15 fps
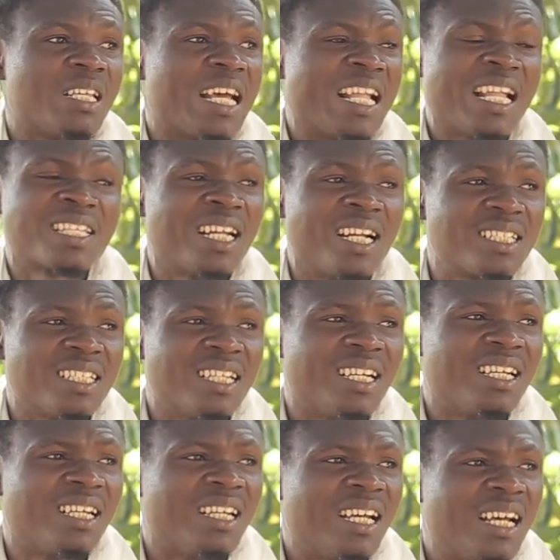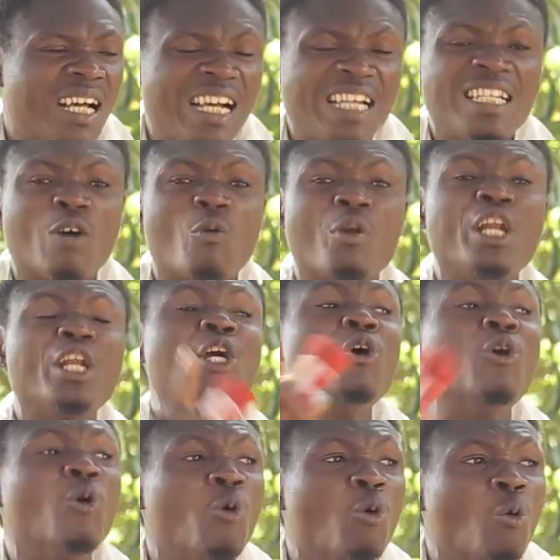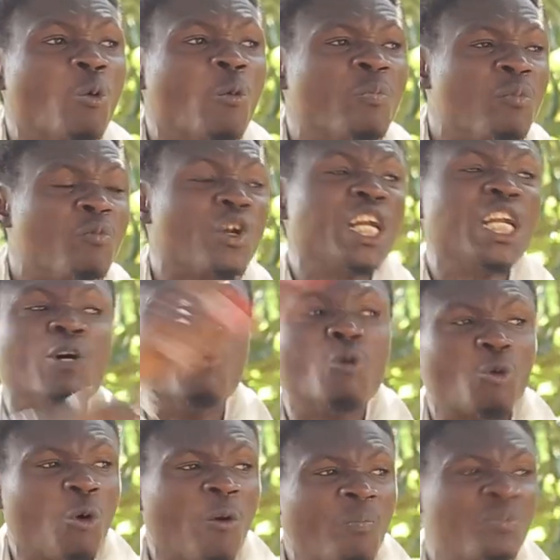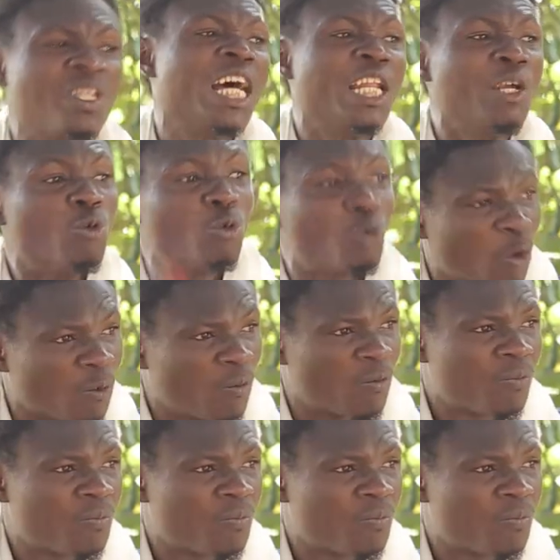aye sa na tie aye the renew renew nko na new nko.